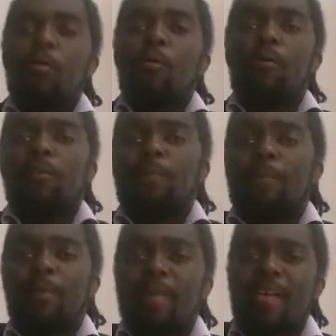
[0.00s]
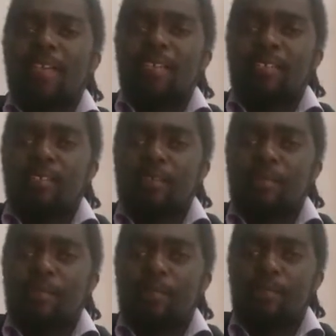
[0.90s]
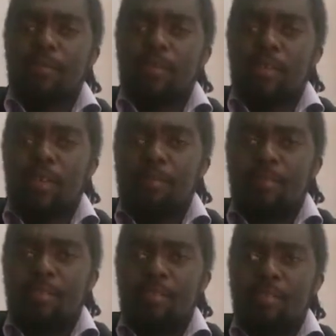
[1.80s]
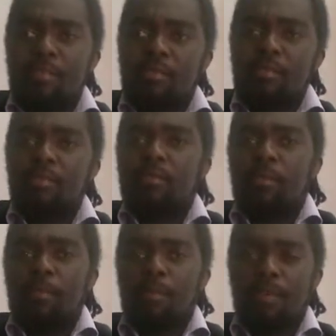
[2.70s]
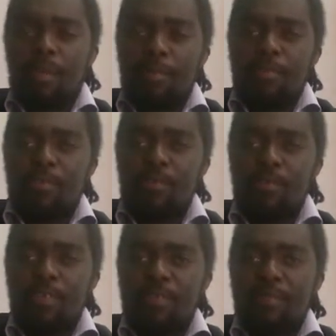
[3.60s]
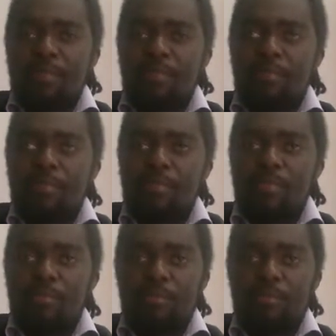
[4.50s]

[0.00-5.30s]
Quantum mechanics can be broken up into three different groups.